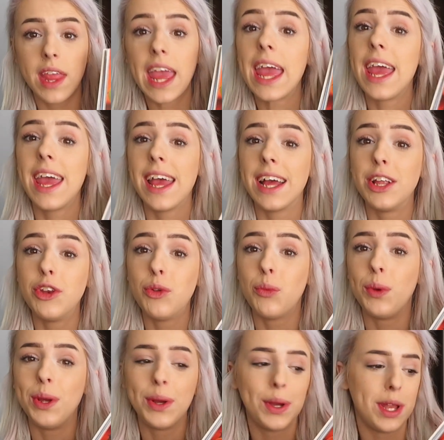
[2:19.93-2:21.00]
and
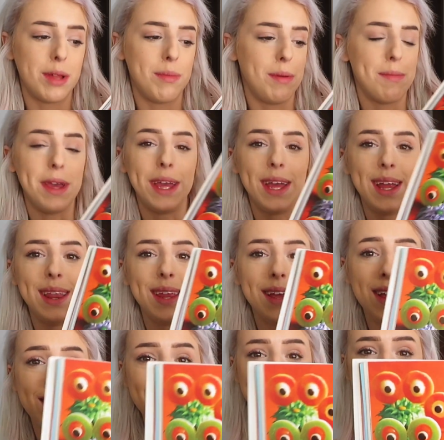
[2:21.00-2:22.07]
we are going to be making these